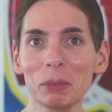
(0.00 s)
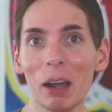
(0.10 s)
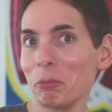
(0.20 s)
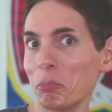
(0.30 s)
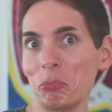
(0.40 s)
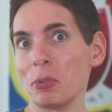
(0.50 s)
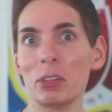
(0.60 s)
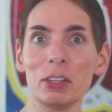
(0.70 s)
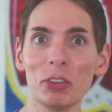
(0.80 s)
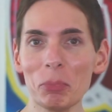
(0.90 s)
Uh,
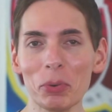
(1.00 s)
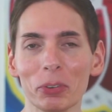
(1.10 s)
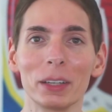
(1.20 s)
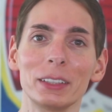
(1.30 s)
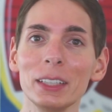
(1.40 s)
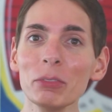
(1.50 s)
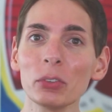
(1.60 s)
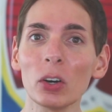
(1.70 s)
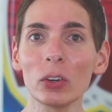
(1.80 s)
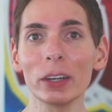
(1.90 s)
really simple. By
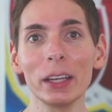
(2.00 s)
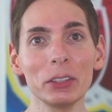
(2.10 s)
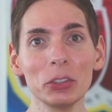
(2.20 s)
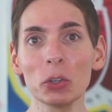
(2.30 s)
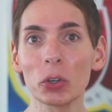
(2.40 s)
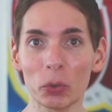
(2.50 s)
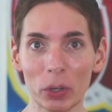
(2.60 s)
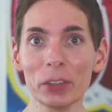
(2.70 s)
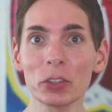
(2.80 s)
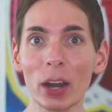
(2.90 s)
default, in
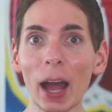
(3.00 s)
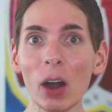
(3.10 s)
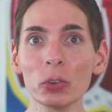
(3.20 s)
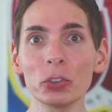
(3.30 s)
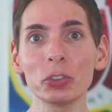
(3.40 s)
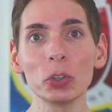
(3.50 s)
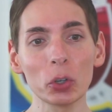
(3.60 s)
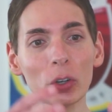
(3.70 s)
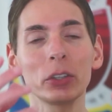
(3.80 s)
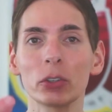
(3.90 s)
your in your house,
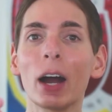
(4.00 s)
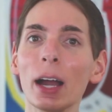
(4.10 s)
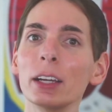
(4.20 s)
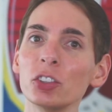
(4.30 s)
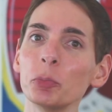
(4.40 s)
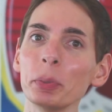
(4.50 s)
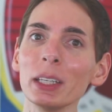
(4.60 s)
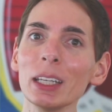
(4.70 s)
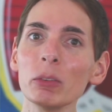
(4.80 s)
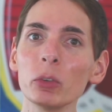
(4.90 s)
your, your I S
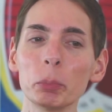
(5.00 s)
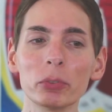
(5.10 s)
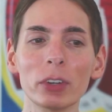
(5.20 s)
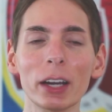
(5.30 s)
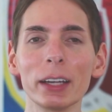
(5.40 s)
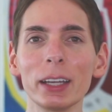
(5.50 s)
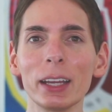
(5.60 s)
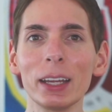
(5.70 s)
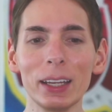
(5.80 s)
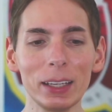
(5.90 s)
P will provide
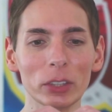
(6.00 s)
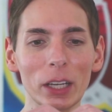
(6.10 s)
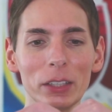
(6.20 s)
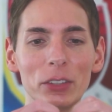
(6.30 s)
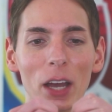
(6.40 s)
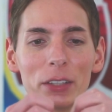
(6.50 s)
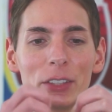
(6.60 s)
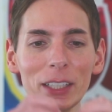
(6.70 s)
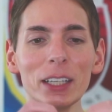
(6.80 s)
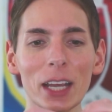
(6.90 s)
a It's like a, a
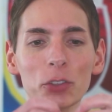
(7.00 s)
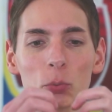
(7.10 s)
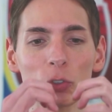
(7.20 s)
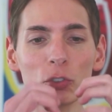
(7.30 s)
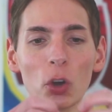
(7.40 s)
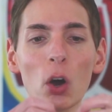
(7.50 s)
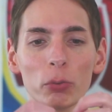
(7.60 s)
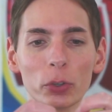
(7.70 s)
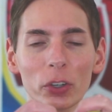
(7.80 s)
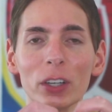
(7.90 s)
D N S
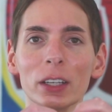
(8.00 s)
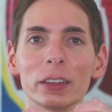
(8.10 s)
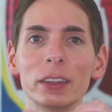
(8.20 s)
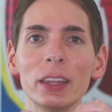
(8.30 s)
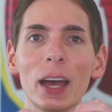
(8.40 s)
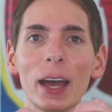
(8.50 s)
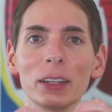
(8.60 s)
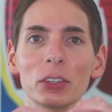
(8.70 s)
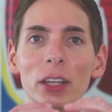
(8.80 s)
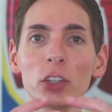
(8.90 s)
resolver
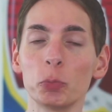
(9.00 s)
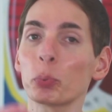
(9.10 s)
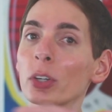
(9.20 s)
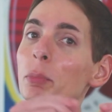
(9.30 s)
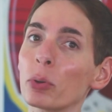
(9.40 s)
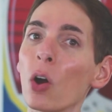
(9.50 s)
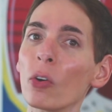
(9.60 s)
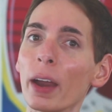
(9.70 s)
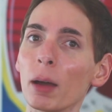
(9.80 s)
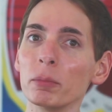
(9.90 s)
that is
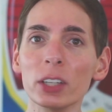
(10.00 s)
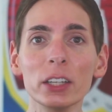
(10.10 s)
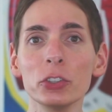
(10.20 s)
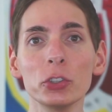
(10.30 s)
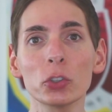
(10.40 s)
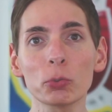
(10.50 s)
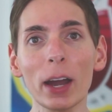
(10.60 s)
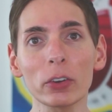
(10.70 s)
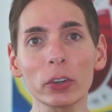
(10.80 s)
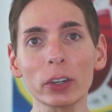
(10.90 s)
pre-programmed into your
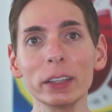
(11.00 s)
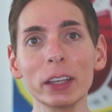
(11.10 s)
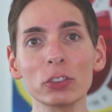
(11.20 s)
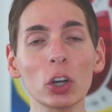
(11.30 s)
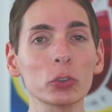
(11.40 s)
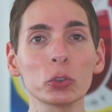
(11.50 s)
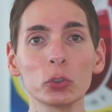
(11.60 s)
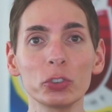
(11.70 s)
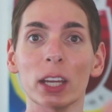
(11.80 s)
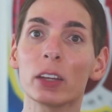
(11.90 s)
router, and that's
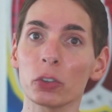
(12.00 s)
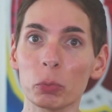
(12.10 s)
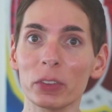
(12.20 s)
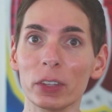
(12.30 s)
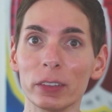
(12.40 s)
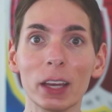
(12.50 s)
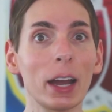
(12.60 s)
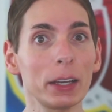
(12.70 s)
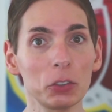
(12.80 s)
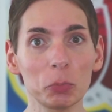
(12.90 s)
also standard within the
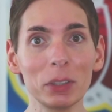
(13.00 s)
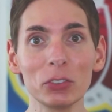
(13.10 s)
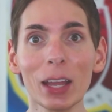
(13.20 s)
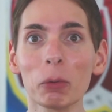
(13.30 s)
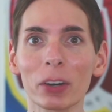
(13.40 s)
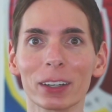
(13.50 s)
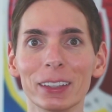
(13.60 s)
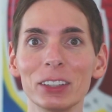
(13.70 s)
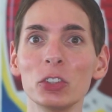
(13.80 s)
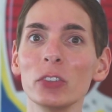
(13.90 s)
I S P's network.
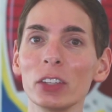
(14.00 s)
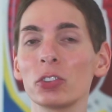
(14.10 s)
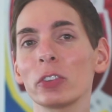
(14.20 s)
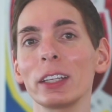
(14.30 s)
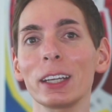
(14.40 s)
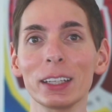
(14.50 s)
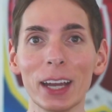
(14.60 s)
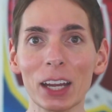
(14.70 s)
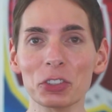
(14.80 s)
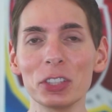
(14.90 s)
They do this so they can
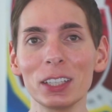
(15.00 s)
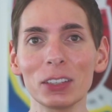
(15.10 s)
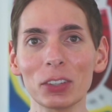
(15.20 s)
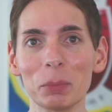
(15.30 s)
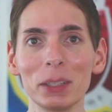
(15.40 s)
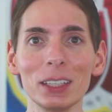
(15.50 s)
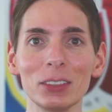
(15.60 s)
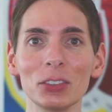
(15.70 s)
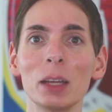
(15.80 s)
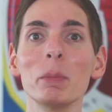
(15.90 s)
cache D N S I
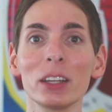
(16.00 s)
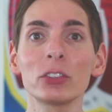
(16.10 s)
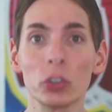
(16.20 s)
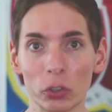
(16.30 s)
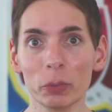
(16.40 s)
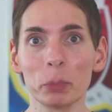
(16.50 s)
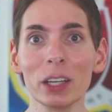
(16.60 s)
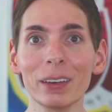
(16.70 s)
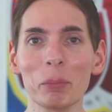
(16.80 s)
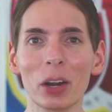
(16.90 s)
Ps and makes your
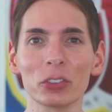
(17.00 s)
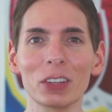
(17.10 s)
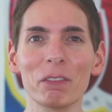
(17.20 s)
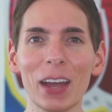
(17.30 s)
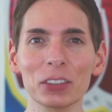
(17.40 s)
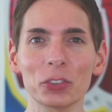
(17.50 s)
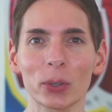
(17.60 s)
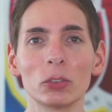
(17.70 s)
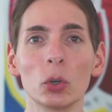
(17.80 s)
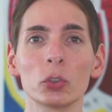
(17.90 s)
internet browsing
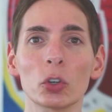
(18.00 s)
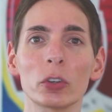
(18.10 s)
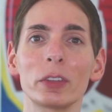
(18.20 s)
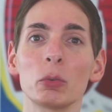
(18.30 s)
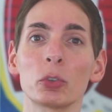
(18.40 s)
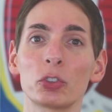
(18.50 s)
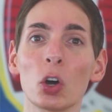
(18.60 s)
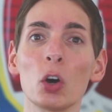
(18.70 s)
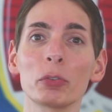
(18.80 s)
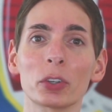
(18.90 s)
faster. Those are the
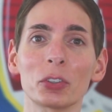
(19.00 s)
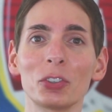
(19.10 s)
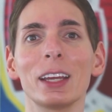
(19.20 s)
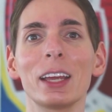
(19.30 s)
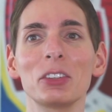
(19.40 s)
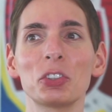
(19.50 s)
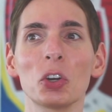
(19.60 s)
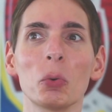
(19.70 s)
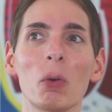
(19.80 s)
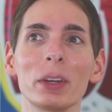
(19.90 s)
resolvers. And
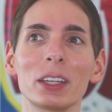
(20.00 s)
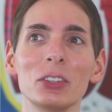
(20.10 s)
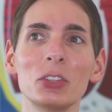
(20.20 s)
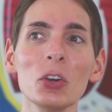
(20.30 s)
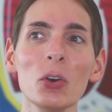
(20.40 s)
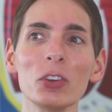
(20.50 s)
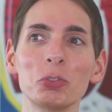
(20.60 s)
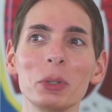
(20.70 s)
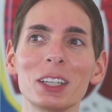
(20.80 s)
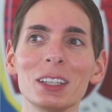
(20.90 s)
so what we can do
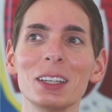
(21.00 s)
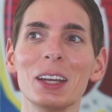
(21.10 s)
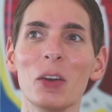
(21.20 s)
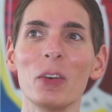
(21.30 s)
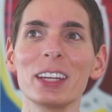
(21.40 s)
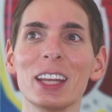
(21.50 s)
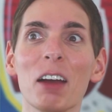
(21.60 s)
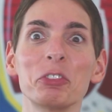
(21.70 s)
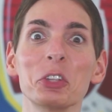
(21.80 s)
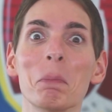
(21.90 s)
is we can we can
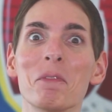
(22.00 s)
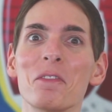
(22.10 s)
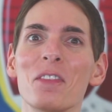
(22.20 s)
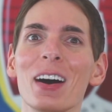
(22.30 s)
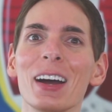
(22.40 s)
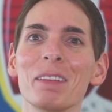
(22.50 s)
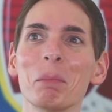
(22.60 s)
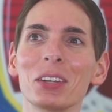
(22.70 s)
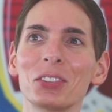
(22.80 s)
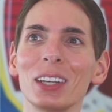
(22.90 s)
have some fun
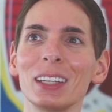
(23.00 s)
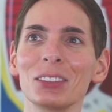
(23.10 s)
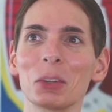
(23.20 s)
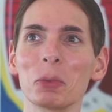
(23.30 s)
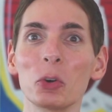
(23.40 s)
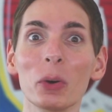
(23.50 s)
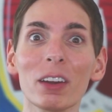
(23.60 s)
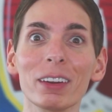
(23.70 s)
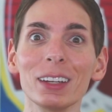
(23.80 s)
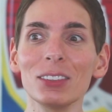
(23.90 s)
by sending some
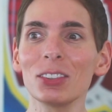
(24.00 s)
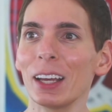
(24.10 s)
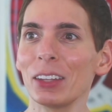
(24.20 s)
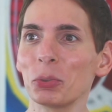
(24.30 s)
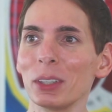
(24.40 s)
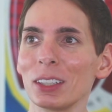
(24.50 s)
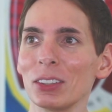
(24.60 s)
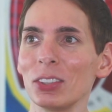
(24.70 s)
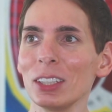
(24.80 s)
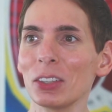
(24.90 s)
queries, as we
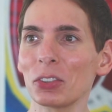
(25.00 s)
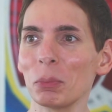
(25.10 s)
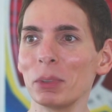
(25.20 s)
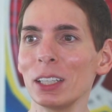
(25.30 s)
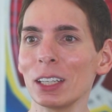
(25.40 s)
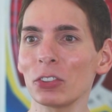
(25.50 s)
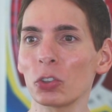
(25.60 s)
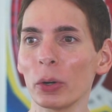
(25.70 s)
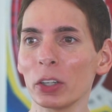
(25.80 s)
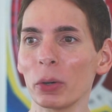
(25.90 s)
can see here, some D N S
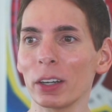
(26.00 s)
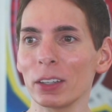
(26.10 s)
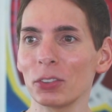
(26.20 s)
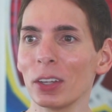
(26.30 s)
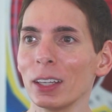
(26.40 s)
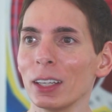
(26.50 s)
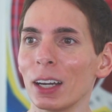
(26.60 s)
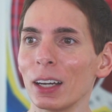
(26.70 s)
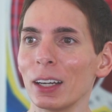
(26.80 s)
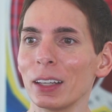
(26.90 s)
toy queries
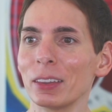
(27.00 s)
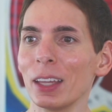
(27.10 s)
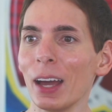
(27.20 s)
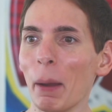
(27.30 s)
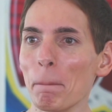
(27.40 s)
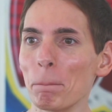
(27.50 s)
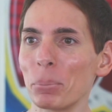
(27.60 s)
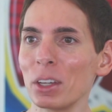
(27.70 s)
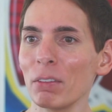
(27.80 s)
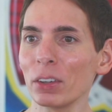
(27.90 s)
uh,
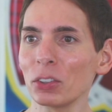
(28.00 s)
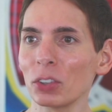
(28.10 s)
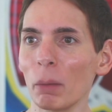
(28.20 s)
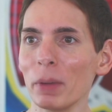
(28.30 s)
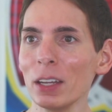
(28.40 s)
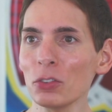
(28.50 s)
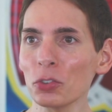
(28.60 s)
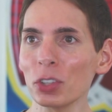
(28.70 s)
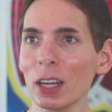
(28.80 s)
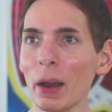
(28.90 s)
that give us some
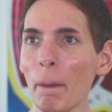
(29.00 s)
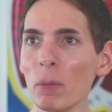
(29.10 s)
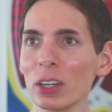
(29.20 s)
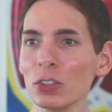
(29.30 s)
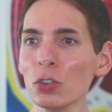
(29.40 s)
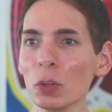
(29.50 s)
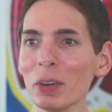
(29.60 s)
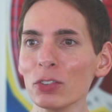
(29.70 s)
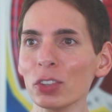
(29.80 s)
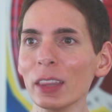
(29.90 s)
interesting, we can do
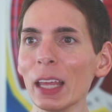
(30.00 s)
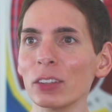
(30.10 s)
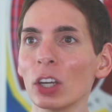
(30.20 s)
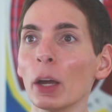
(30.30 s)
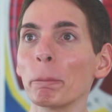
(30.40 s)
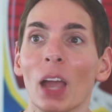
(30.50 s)
some interesting things.